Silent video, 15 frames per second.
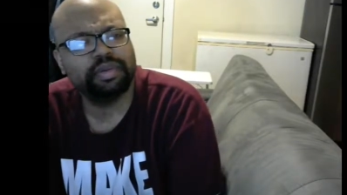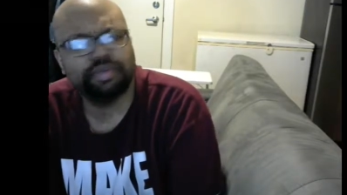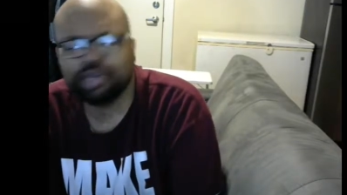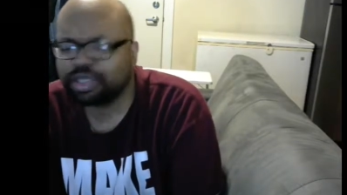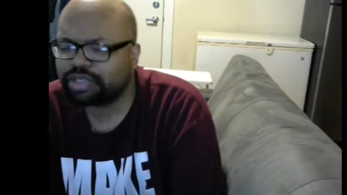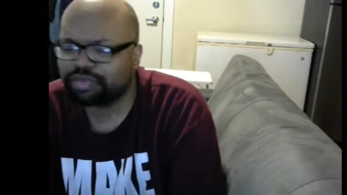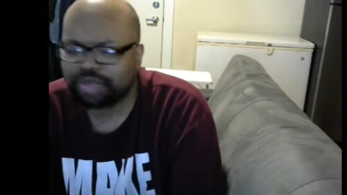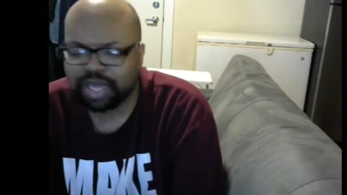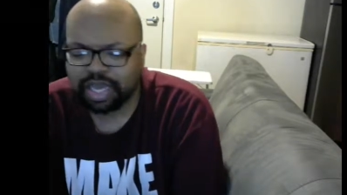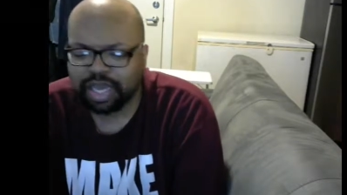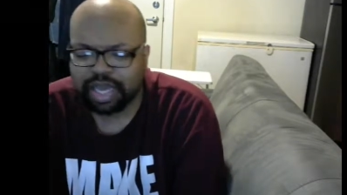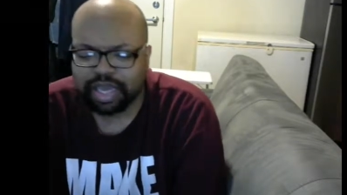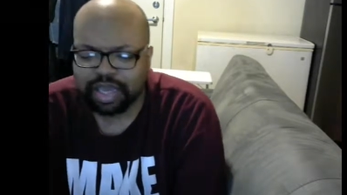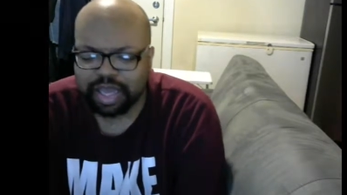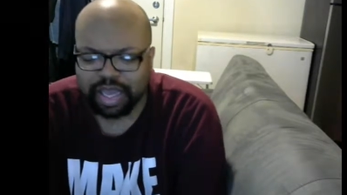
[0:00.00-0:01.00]
which I
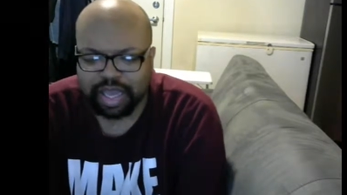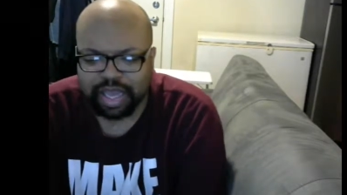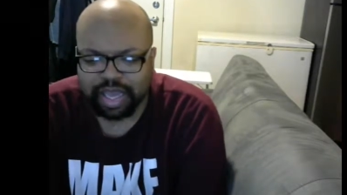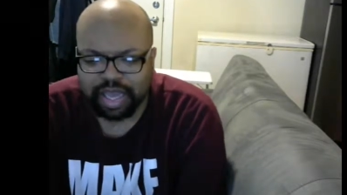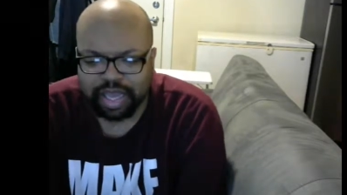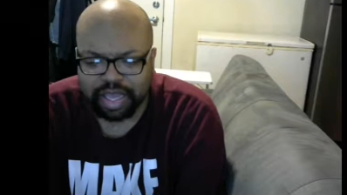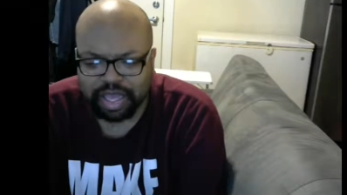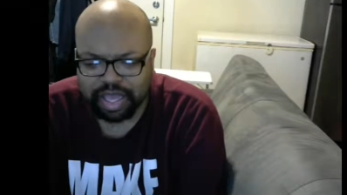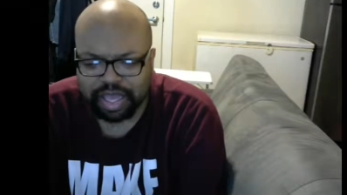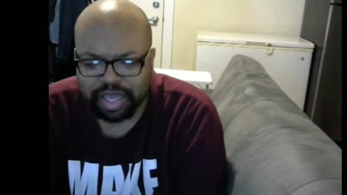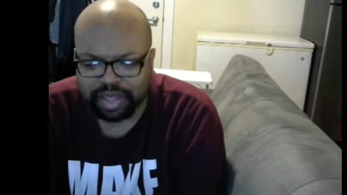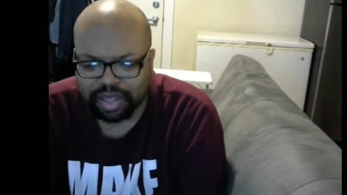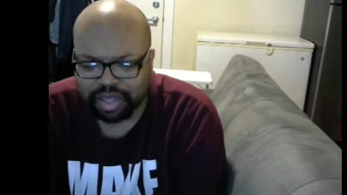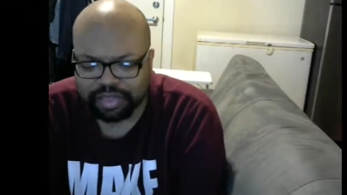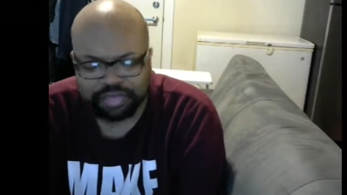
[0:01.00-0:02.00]
I, I,
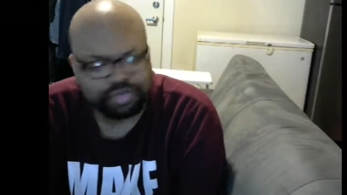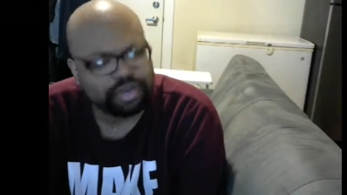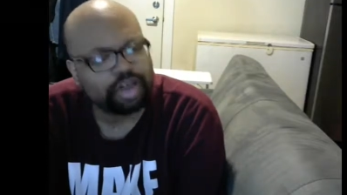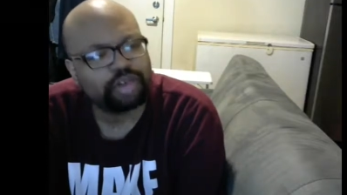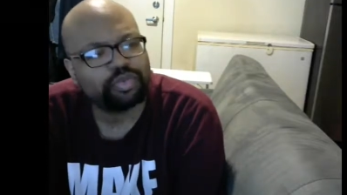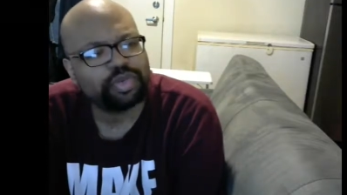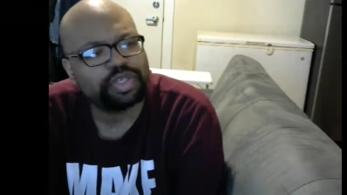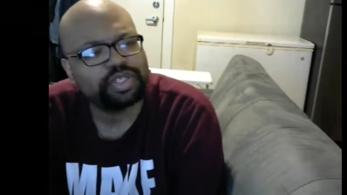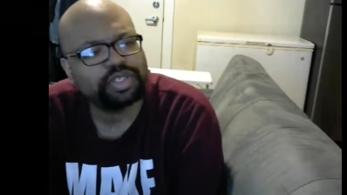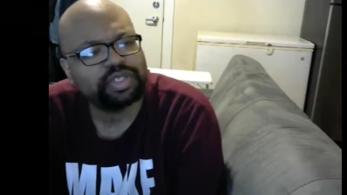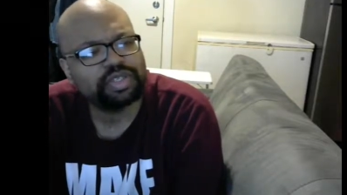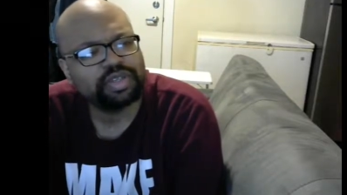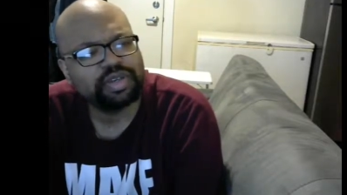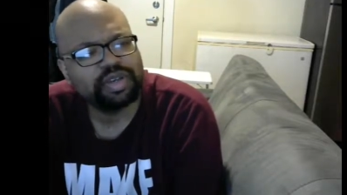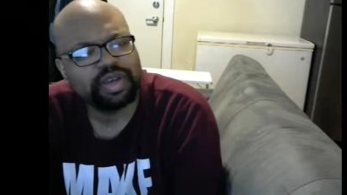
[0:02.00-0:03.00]
I, I thought
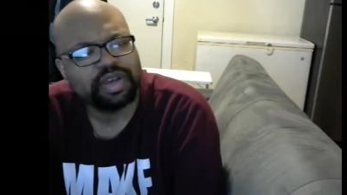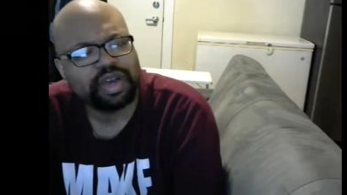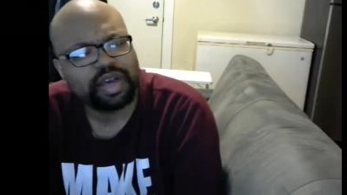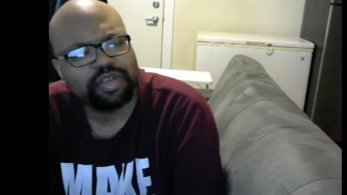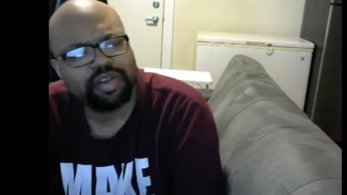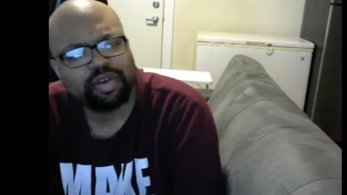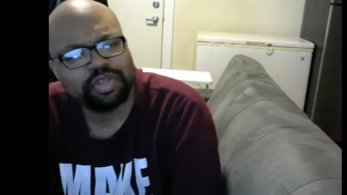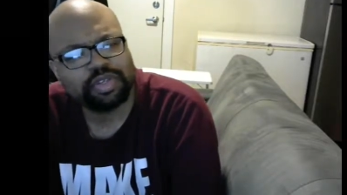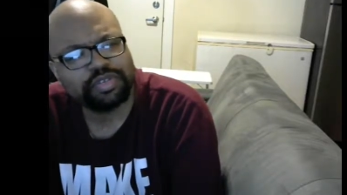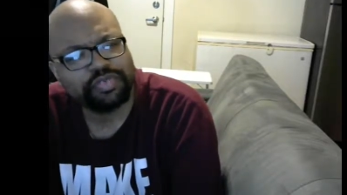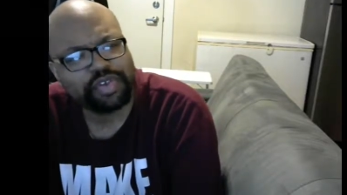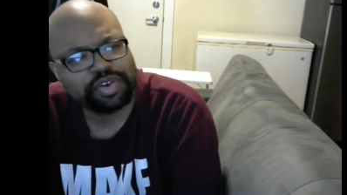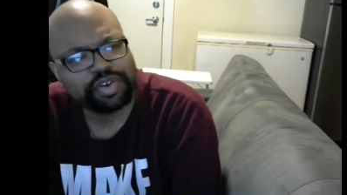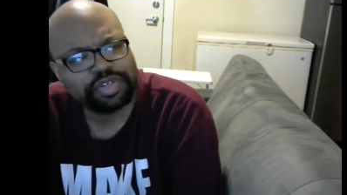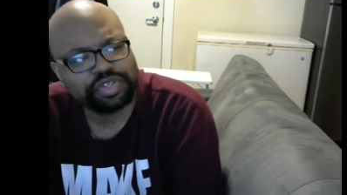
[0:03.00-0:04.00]
was I thought was
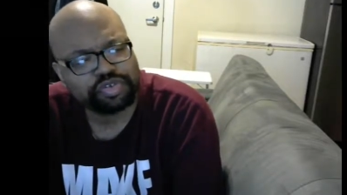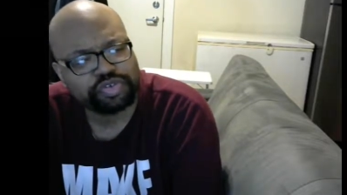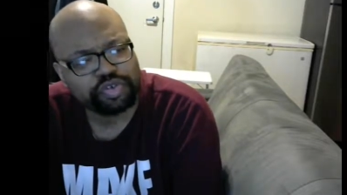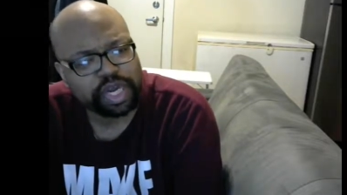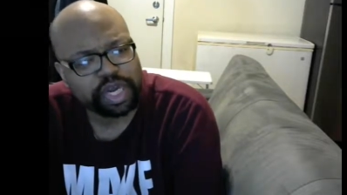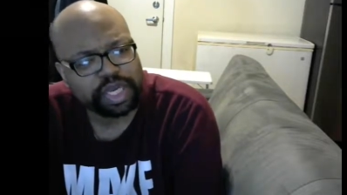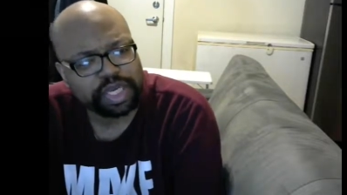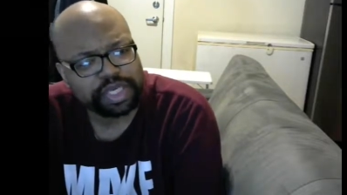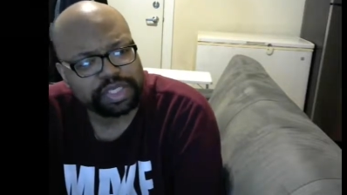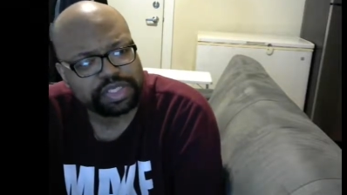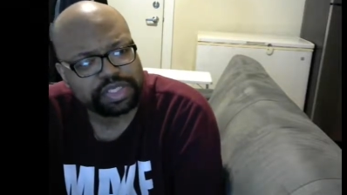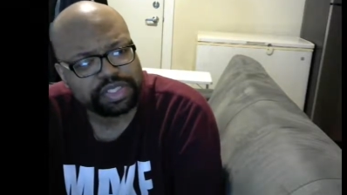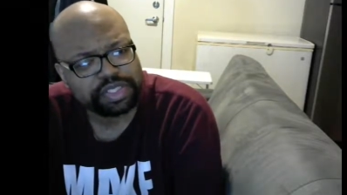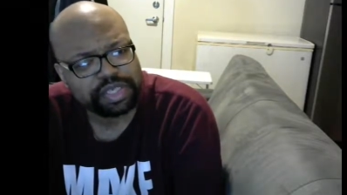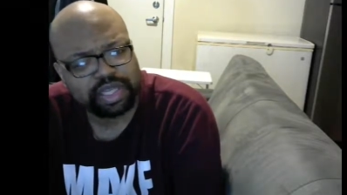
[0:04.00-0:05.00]
very
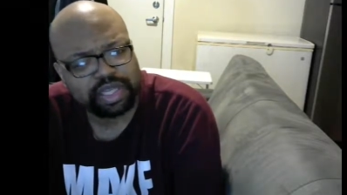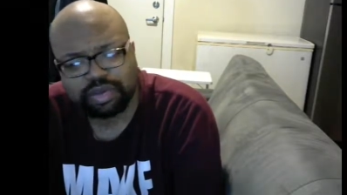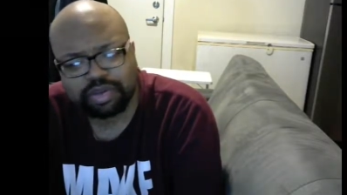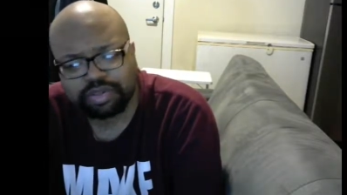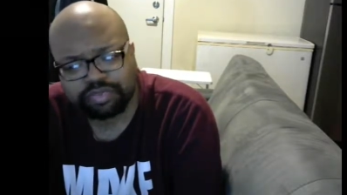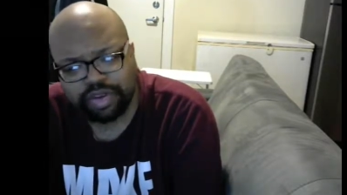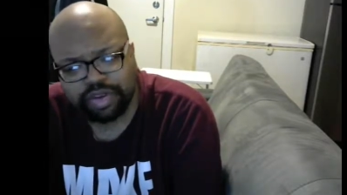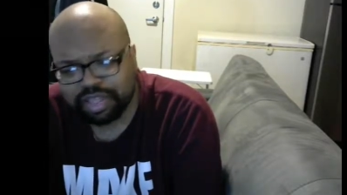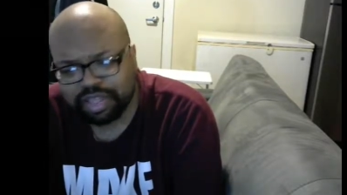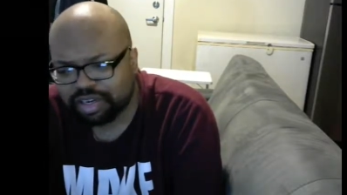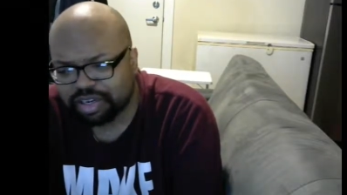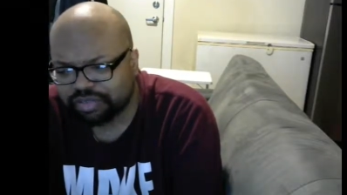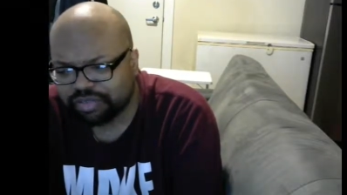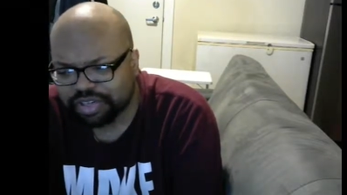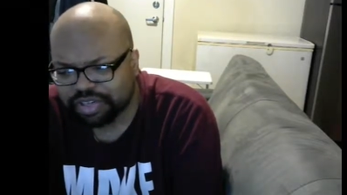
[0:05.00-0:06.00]
strange. I thought it was very I
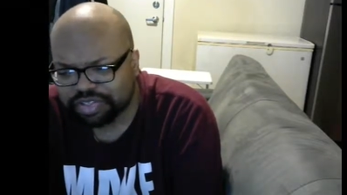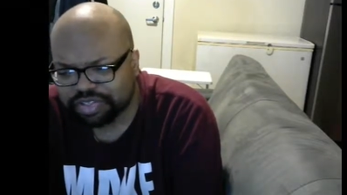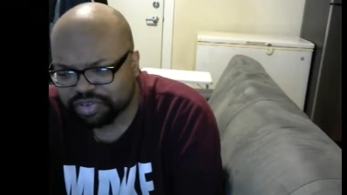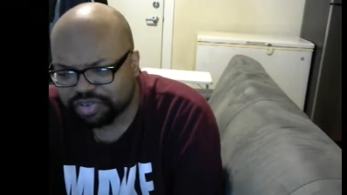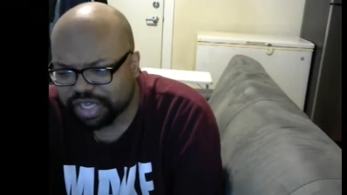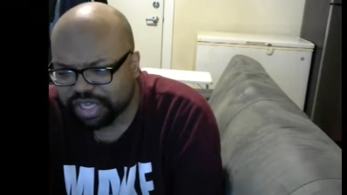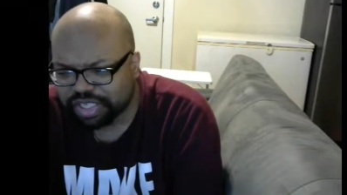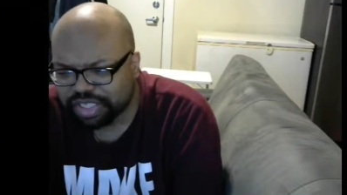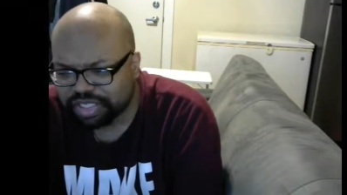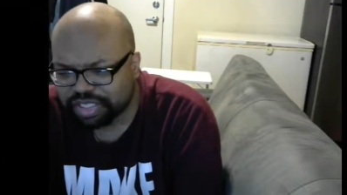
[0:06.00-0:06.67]
thought it was very strange.